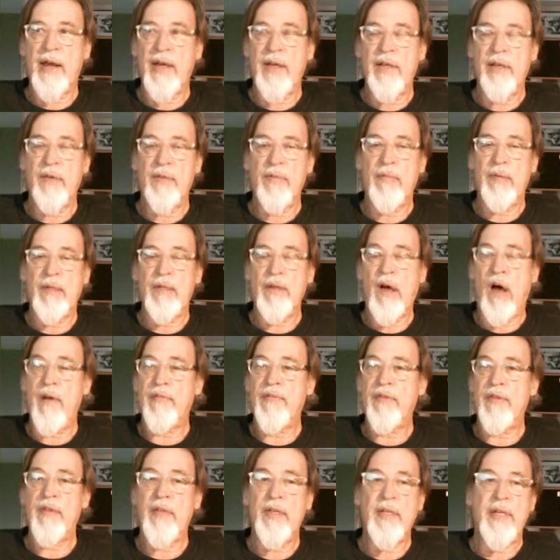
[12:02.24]
to understand
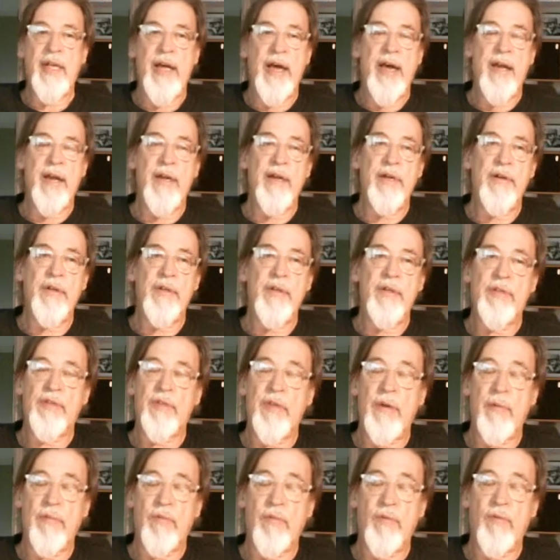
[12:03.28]
how an
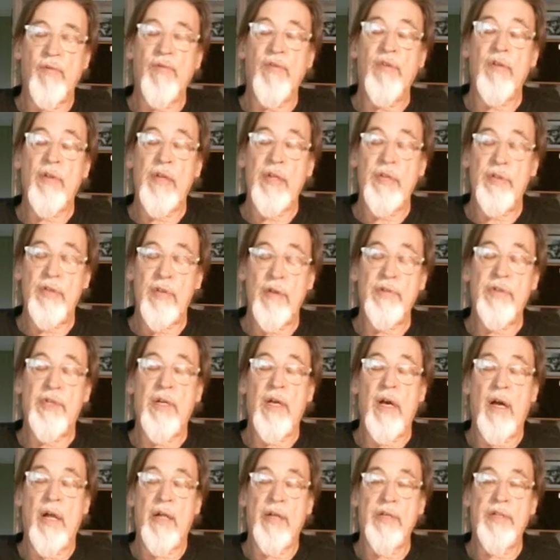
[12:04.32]
institution of
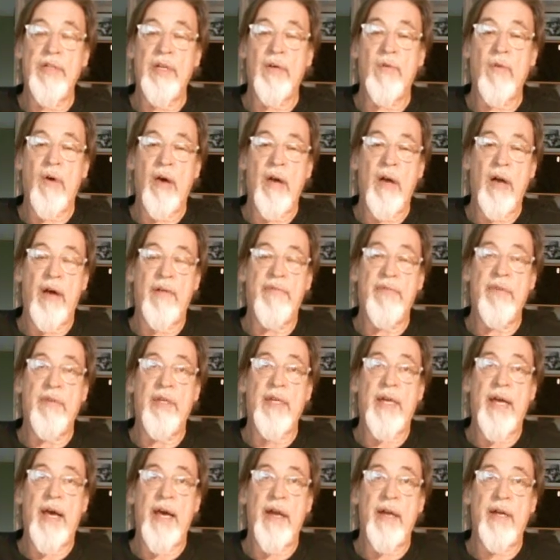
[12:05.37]
some sort, like the
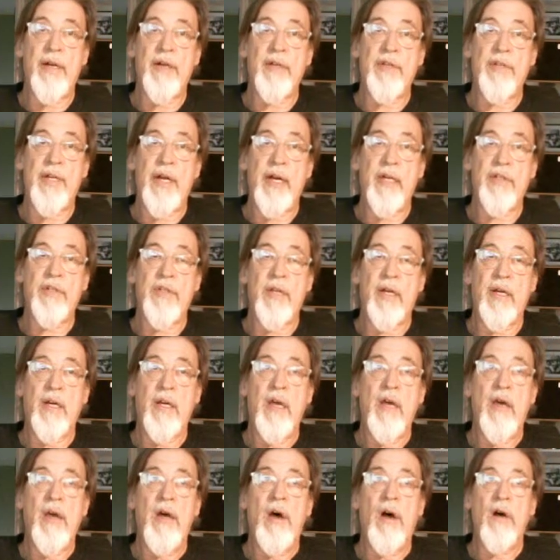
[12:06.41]
family or
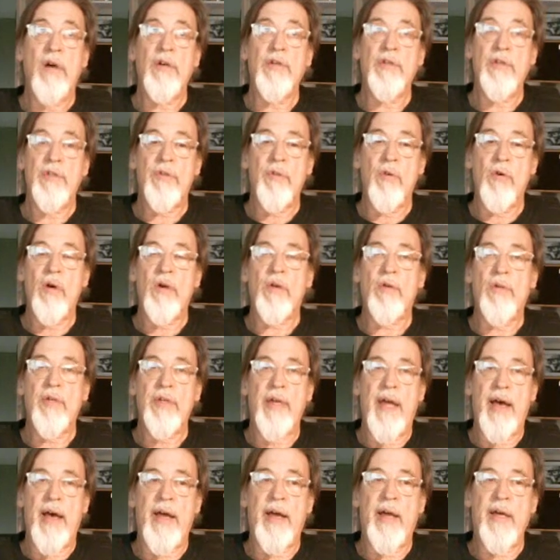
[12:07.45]
education or the
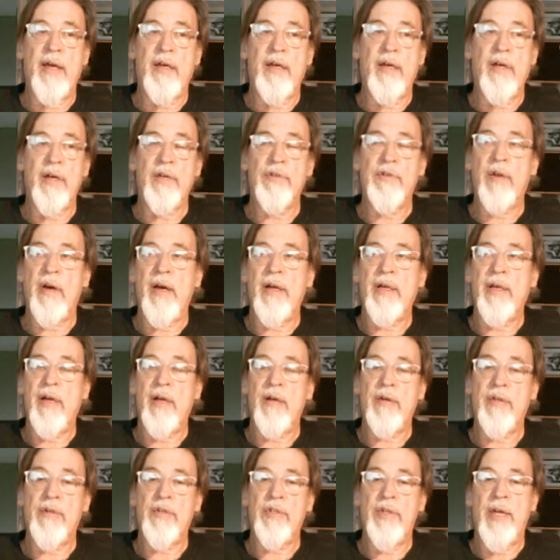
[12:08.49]
economy,
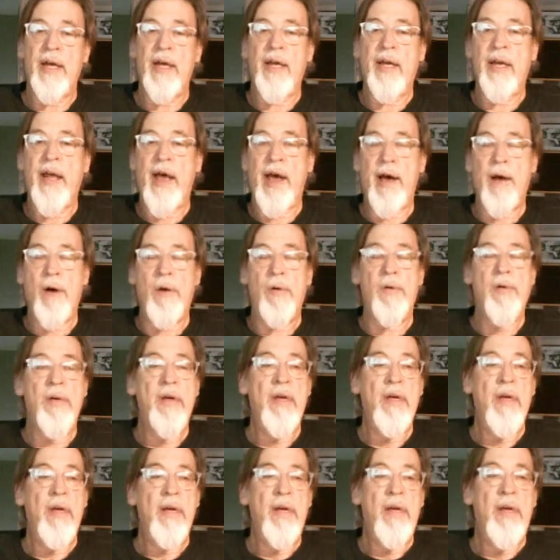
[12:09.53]
economic production, has
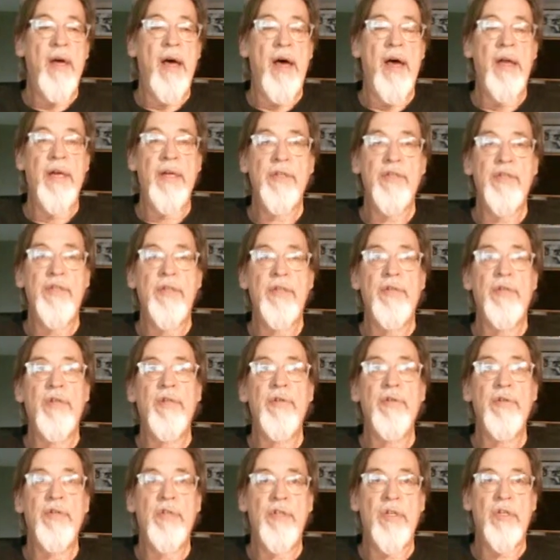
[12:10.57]
changed over
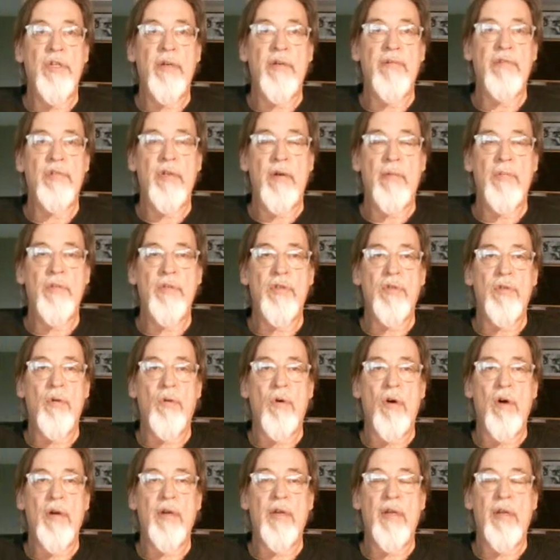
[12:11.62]
time. You're trying to
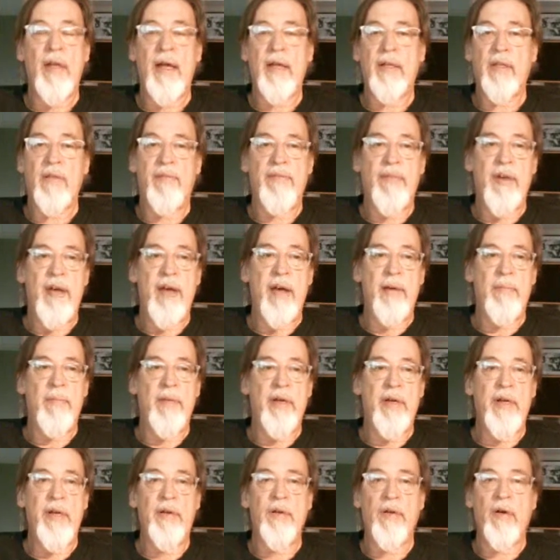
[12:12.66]
understand what
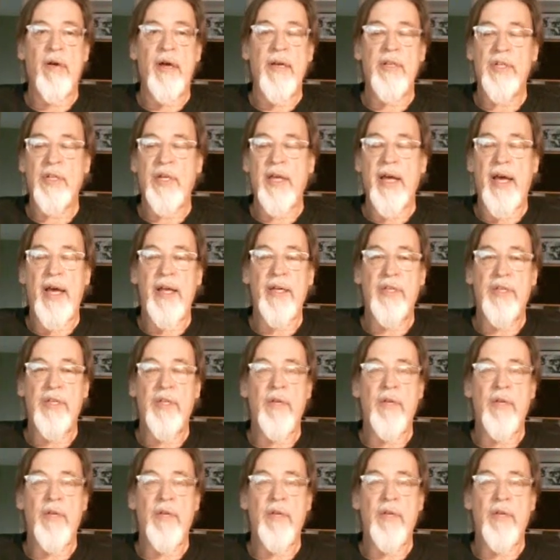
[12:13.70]
factors